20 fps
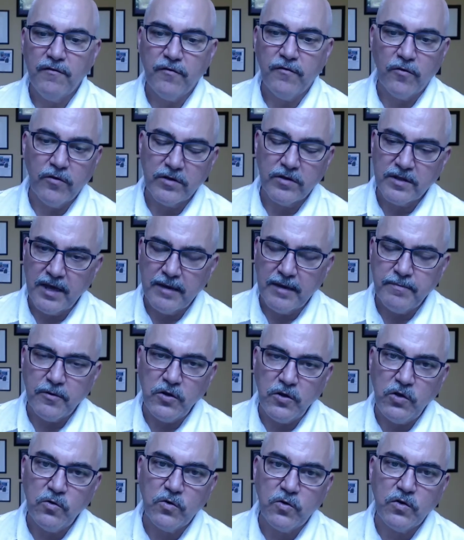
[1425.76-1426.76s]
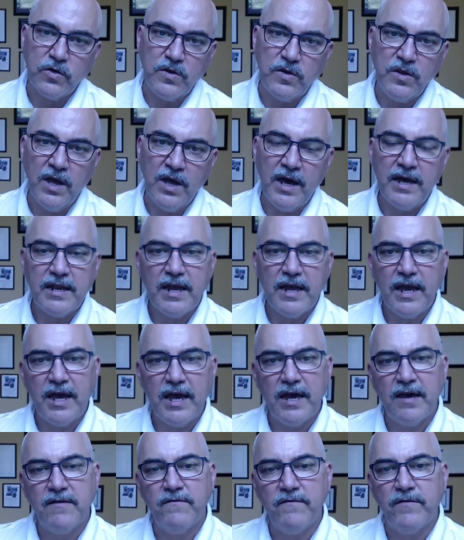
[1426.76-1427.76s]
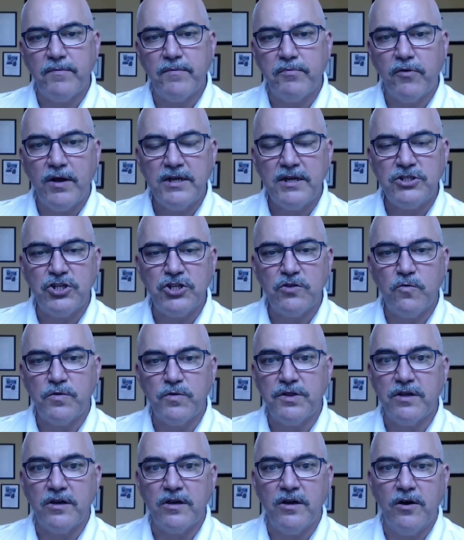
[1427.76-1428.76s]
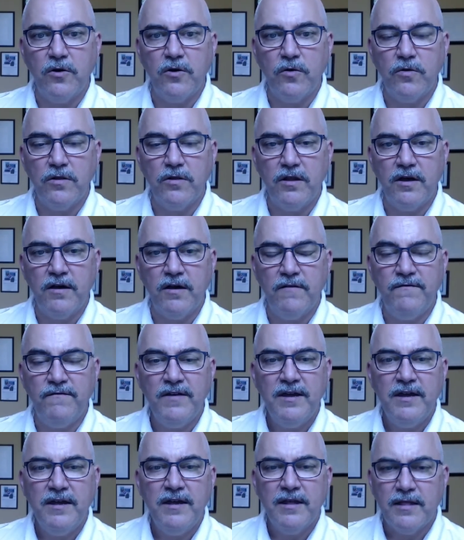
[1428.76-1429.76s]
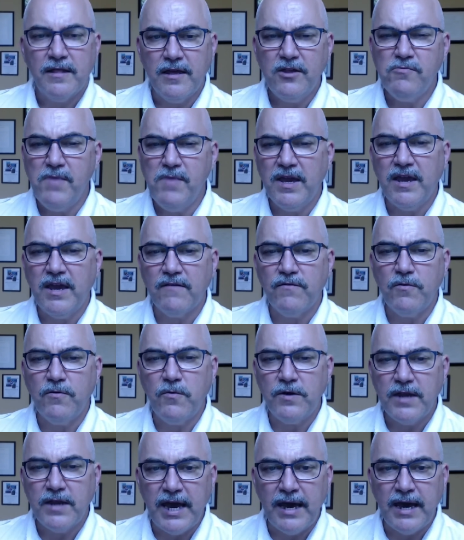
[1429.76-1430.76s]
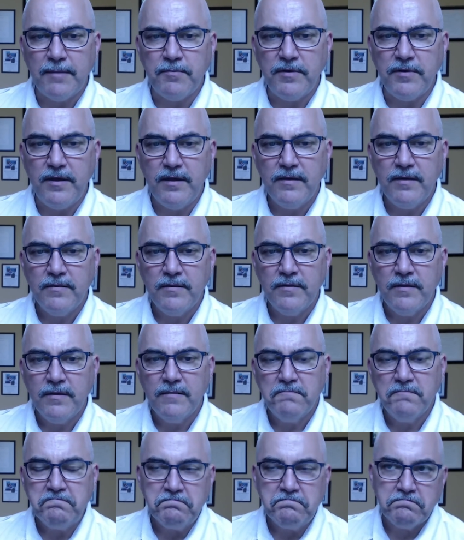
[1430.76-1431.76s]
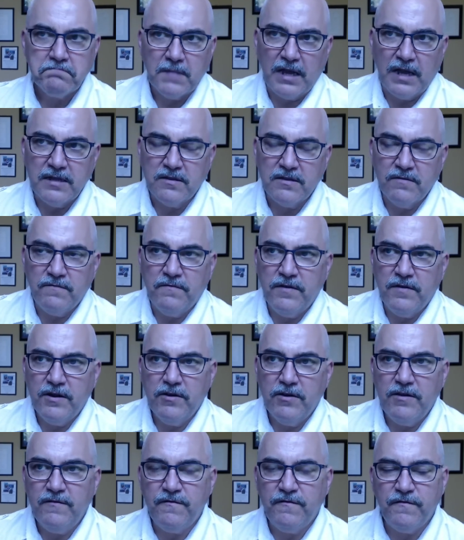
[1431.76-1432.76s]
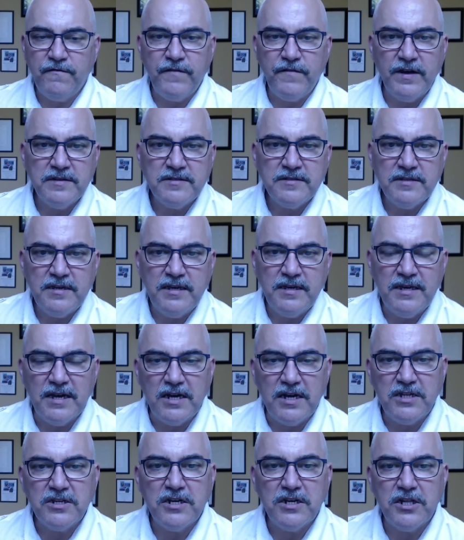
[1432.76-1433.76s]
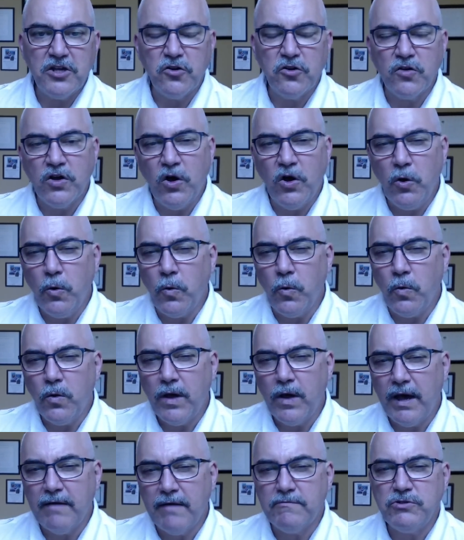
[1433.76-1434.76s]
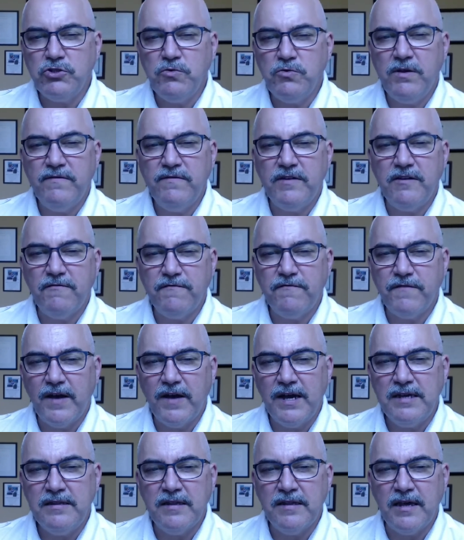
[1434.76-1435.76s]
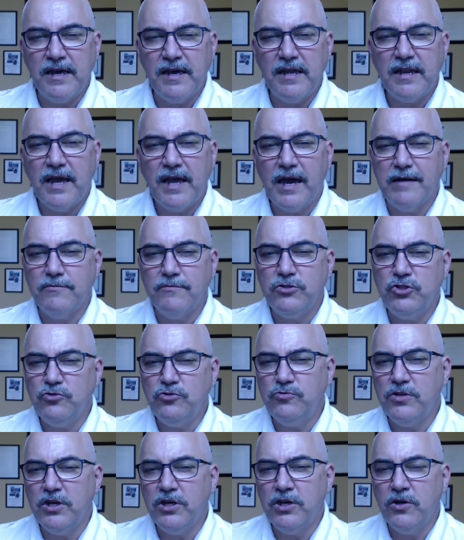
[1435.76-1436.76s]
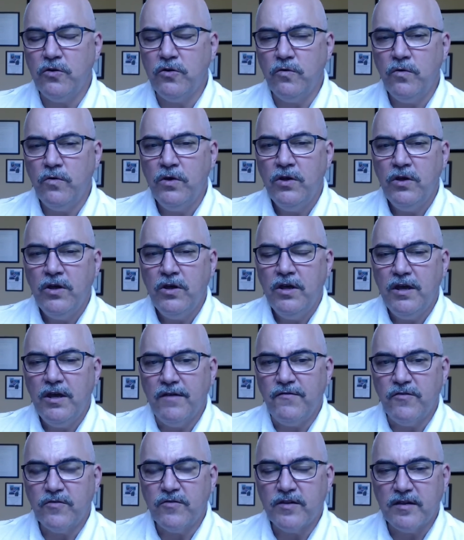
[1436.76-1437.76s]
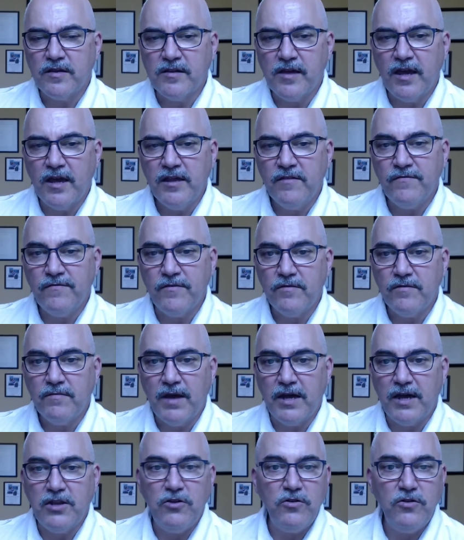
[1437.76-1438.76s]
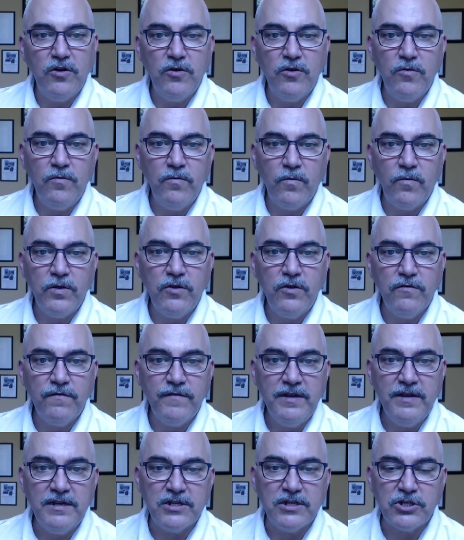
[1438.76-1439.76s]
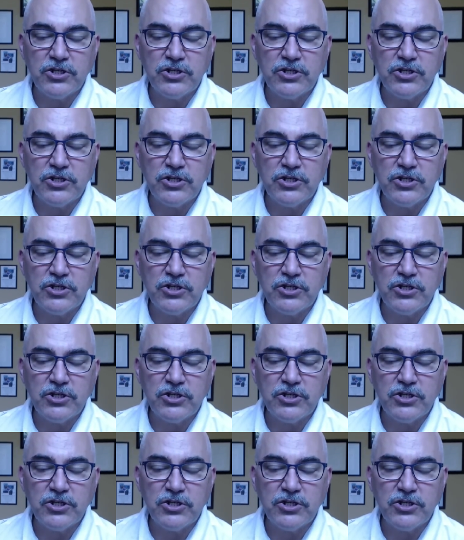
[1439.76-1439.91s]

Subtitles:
example, you could not have a project with the goal of, let's make everyone happy. That's a very fuzzy, unclear goal. How would you even define that? How would you know if you're successful? How do you know when you're finished?